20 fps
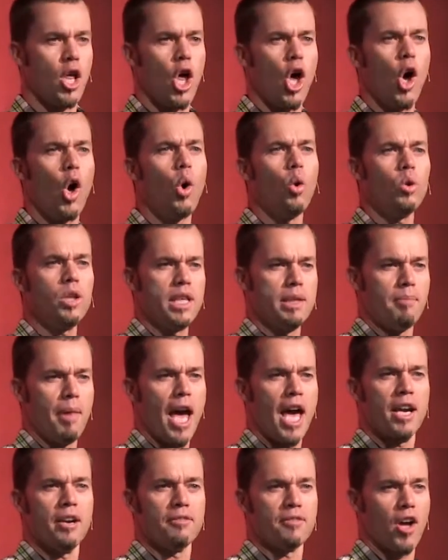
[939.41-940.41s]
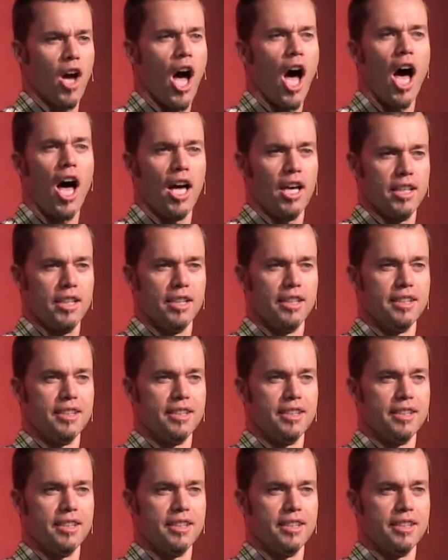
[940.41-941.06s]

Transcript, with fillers: Holy Man of God,